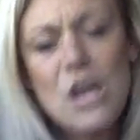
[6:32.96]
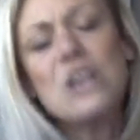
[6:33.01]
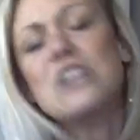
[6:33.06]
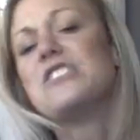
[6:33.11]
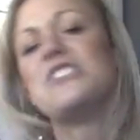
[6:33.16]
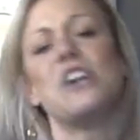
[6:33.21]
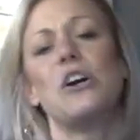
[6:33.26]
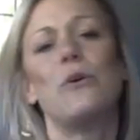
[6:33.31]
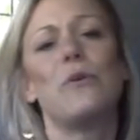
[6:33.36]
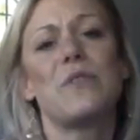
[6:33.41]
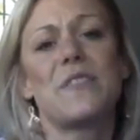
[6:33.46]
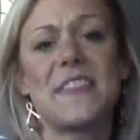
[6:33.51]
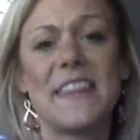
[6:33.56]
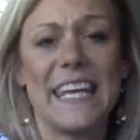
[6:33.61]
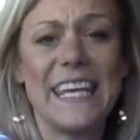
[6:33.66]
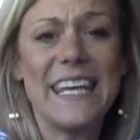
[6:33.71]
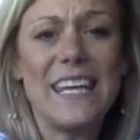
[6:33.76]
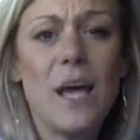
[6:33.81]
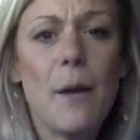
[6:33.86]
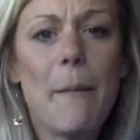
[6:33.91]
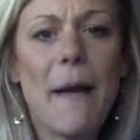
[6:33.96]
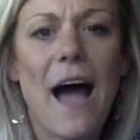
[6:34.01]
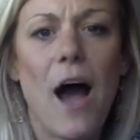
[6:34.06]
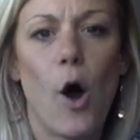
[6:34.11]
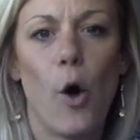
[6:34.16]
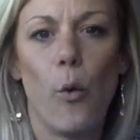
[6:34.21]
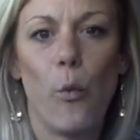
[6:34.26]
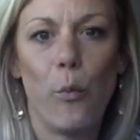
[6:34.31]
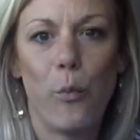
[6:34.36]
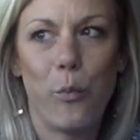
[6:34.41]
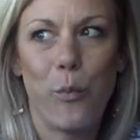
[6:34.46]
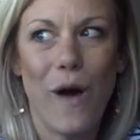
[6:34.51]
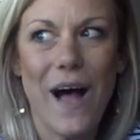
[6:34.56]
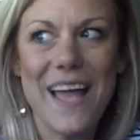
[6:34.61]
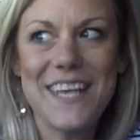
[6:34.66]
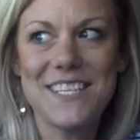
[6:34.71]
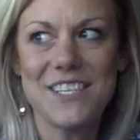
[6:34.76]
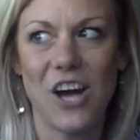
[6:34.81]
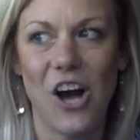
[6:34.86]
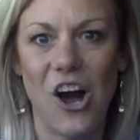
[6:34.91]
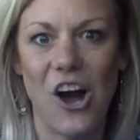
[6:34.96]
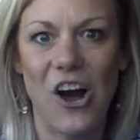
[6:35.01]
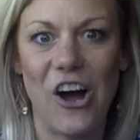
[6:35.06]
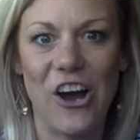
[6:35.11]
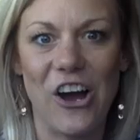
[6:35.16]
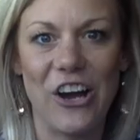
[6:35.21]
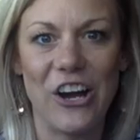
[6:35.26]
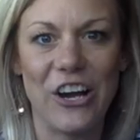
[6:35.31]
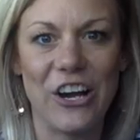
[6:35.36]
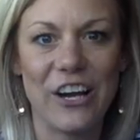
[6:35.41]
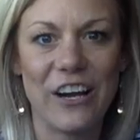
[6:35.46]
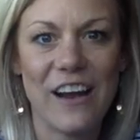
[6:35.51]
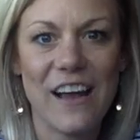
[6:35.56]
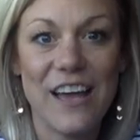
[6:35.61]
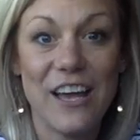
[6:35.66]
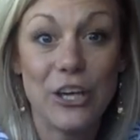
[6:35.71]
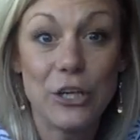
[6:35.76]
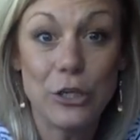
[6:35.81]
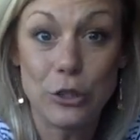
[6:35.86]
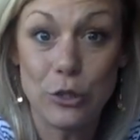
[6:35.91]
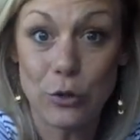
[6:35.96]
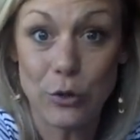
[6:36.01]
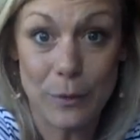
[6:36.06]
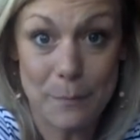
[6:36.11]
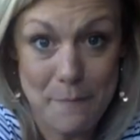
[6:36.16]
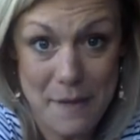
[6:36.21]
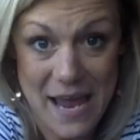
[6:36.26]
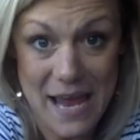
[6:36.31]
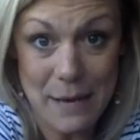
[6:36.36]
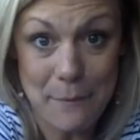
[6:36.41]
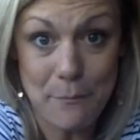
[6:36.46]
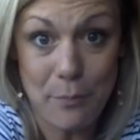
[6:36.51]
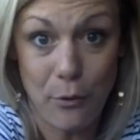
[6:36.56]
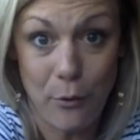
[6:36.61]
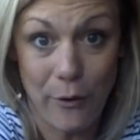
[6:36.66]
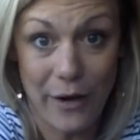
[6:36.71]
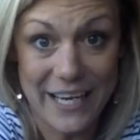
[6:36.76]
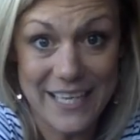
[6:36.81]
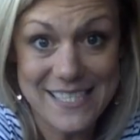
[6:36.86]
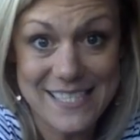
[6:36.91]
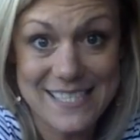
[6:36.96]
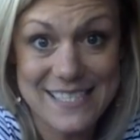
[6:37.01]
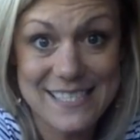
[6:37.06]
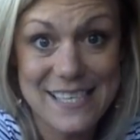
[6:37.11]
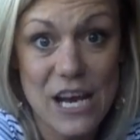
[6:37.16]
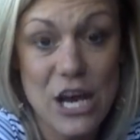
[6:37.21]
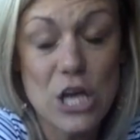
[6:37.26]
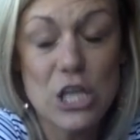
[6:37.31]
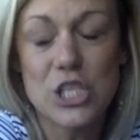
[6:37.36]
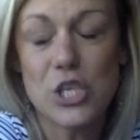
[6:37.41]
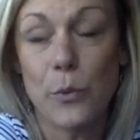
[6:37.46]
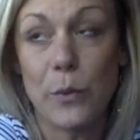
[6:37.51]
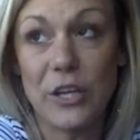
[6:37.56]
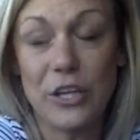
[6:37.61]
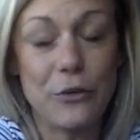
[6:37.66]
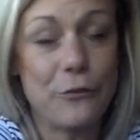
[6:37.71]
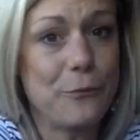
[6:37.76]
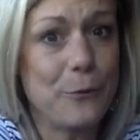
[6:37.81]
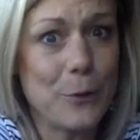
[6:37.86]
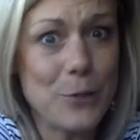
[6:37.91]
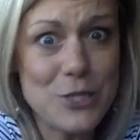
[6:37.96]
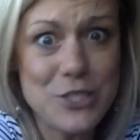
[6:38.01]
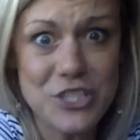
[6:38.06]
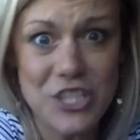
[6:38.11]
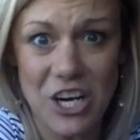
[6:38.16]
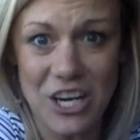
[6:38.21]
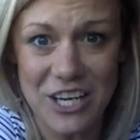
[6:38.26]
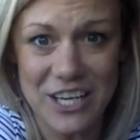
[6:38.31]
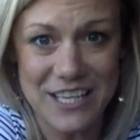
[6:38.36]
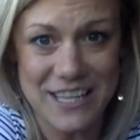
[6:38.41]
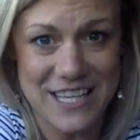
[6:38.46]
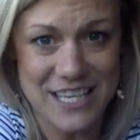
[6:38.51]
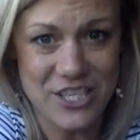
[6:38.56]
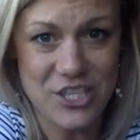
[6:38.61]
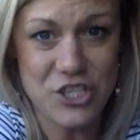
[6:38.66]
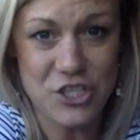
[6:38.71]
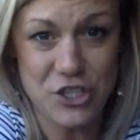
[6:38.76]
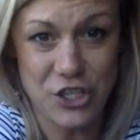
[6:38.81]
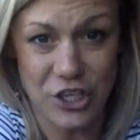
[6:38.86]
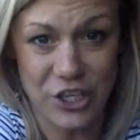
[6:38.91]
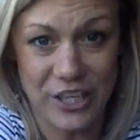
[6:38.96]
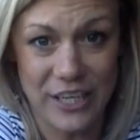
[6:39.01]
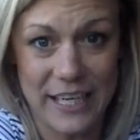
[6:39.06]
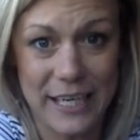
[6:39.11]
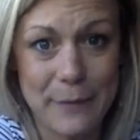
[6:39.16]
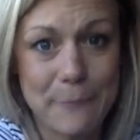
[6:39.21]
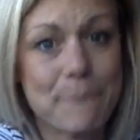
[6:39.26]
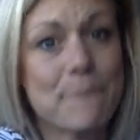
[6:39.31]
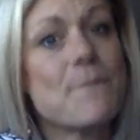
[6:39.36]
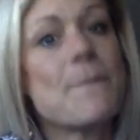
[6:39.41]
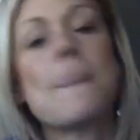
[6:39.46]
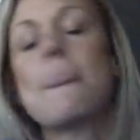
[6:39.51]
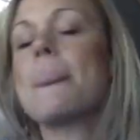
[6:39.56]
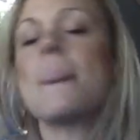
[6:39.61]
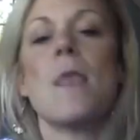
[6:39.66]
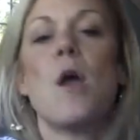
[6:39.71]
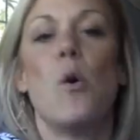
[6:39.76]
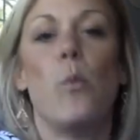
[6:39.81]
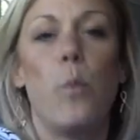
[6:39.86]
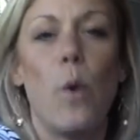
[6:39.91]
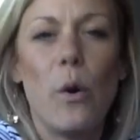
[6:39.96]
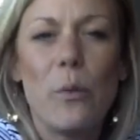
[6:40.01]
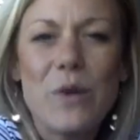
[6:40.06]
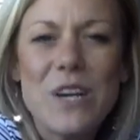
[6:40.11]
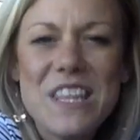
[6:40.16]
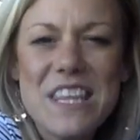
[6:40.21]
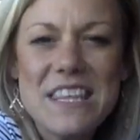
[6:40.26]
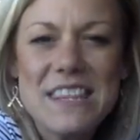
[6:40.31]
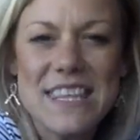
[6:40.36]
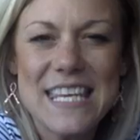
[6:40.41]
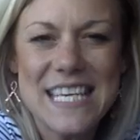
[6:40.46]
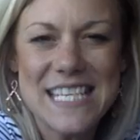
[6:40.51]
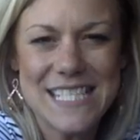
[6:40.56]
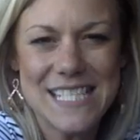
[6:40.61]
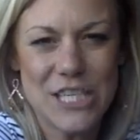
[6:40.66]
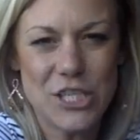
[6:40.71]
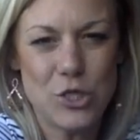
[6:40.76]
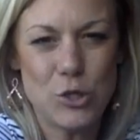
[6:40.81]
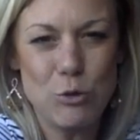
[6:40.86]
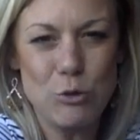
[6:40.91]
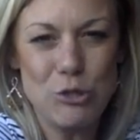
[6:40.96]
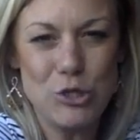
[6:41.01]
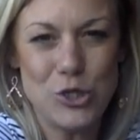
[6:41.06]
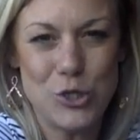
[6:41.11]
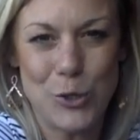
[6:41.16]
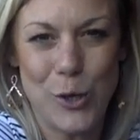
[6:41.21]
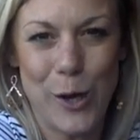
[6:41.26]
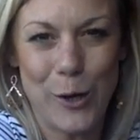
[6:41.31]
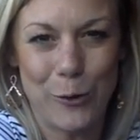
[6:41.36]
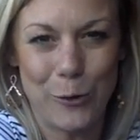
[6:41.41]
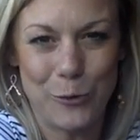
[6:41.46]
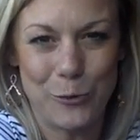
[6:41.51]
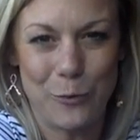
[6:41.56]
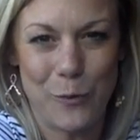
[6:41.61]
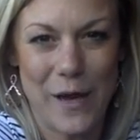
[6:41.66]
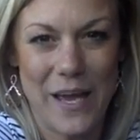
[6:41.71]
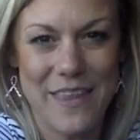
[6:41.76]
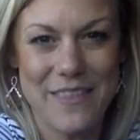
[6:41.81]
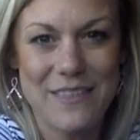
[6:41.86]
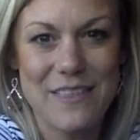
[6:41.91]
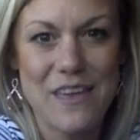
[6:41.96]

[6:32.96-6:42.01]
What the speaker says: So think about, what are your pain points? So when you first started this journey, what were the things that you struggled with?